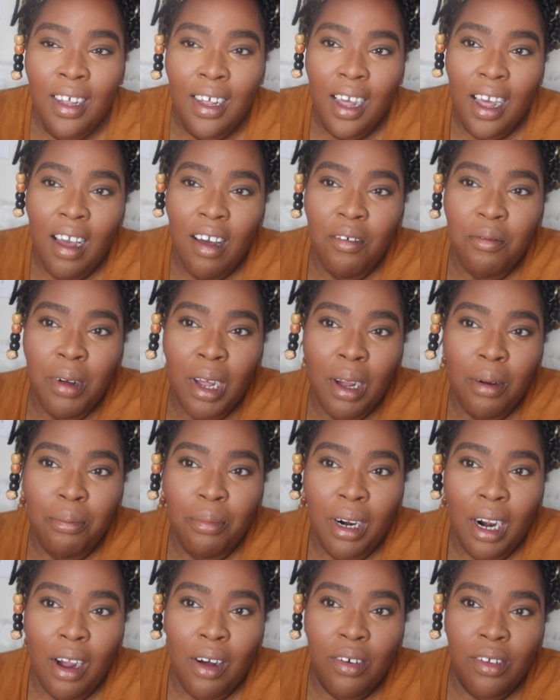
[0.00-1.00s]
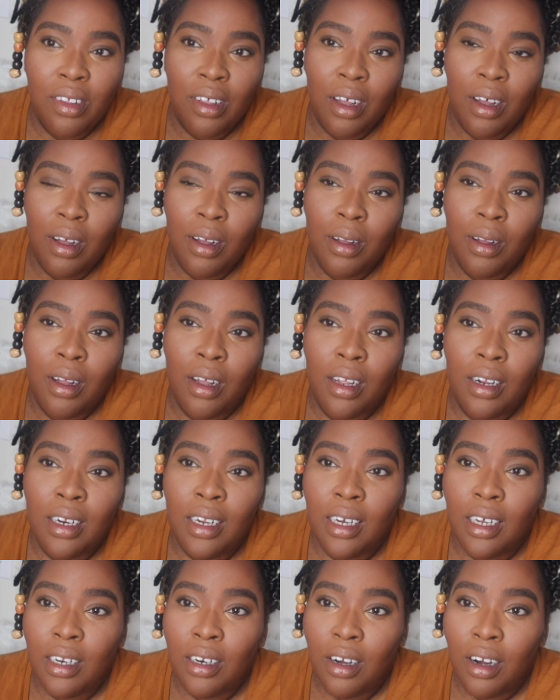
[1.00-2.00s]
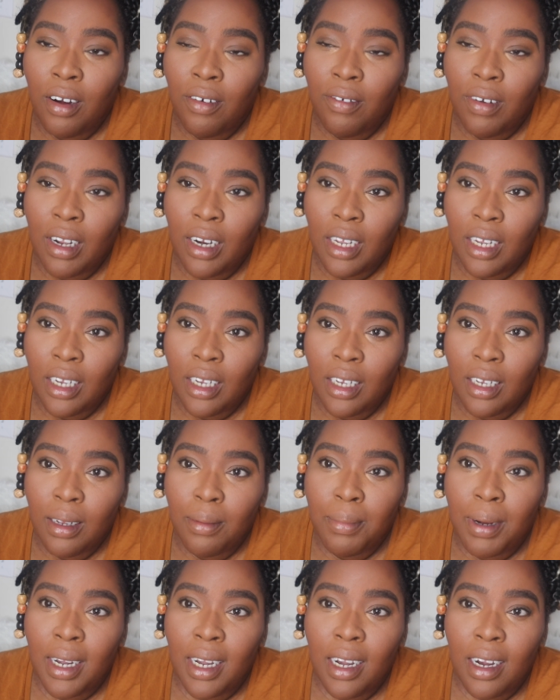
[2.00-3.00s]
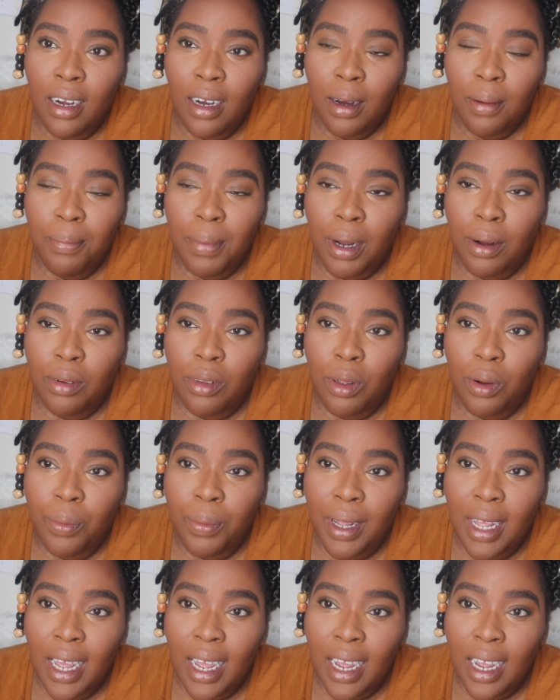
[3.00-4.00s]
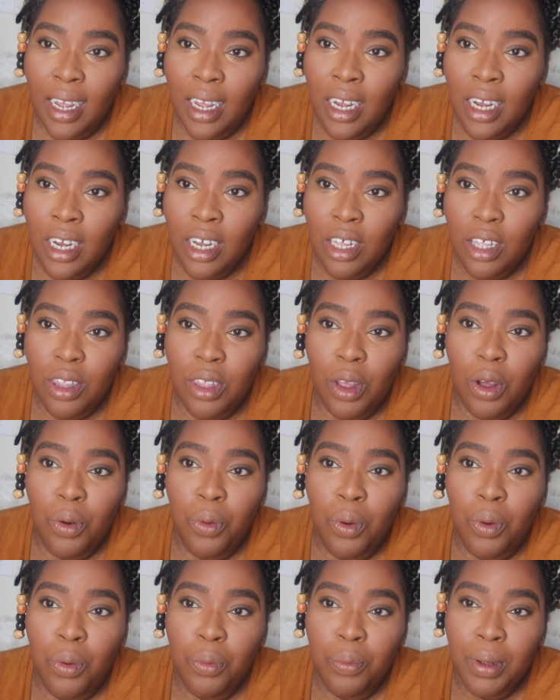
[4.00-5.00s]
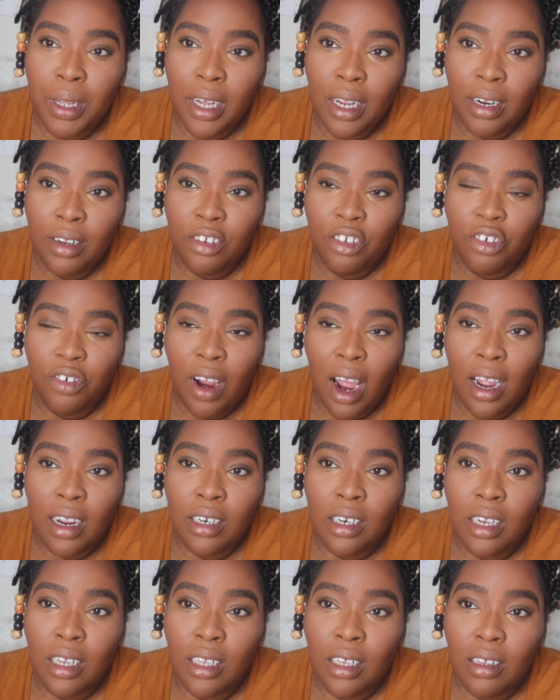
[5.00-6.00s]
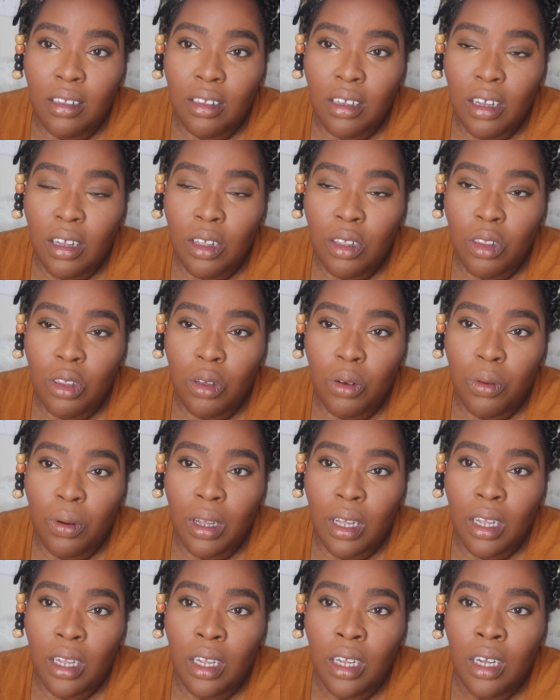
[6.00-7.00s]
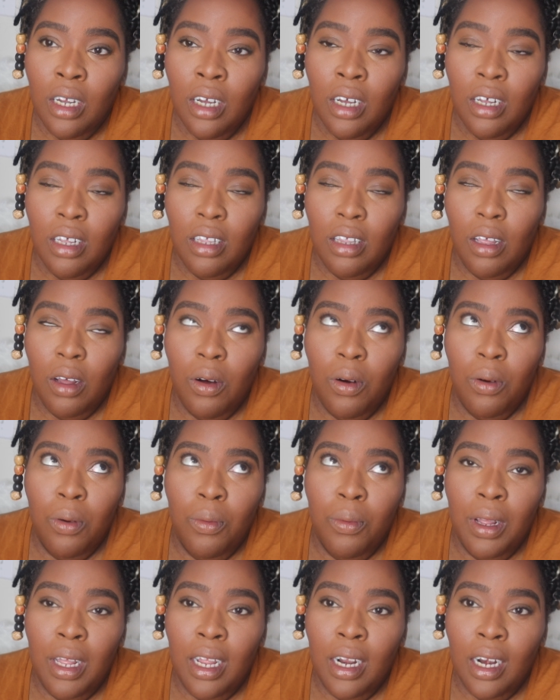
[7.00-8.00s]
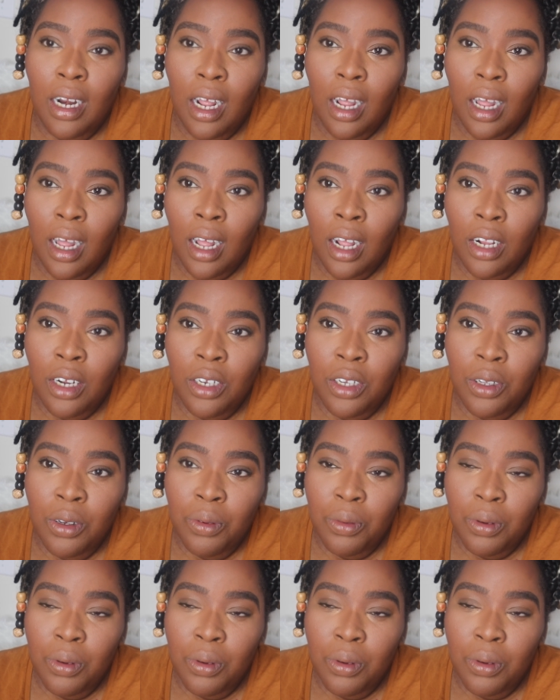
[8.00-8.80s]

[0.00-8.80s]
So this is a disclaimer. I was actually doing a look to go out later. I did not add my